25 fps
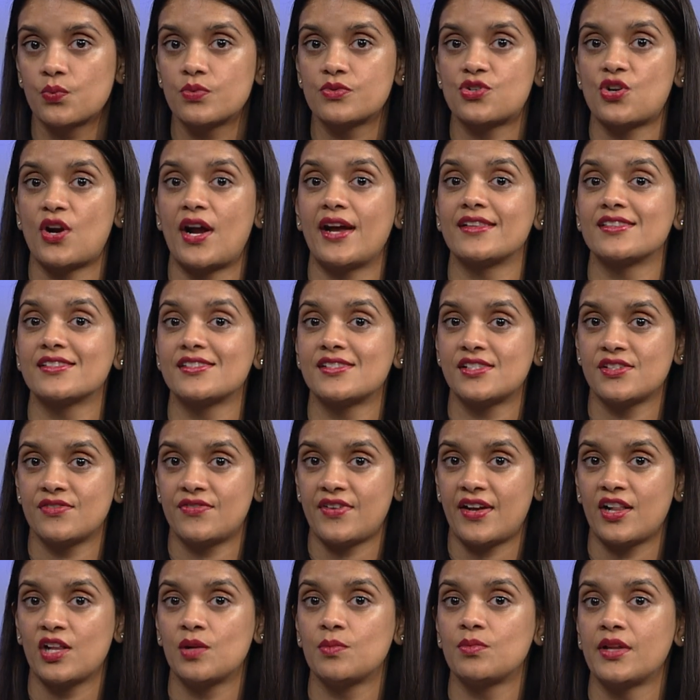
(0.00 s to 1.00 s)
trying to
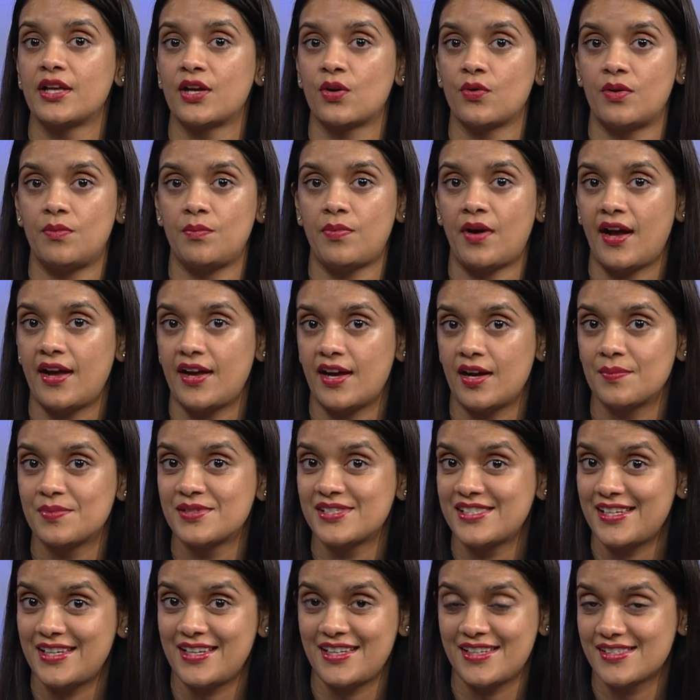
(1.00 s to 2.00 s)
develop liquid
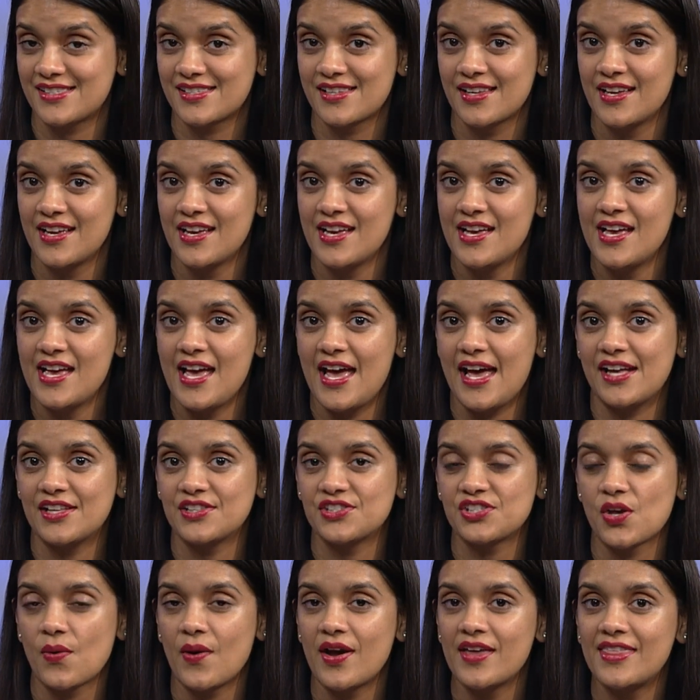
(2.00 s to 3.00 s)
biopsies. And
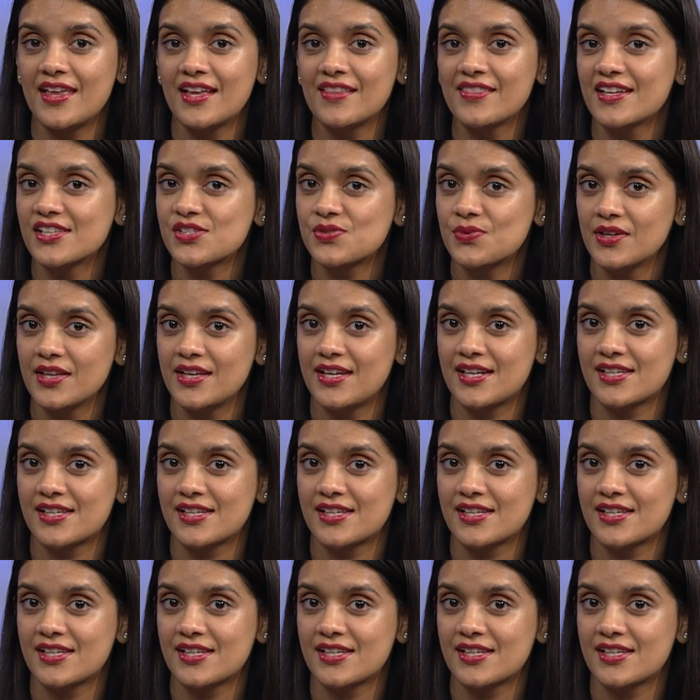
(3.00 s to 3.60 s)
so I think that's really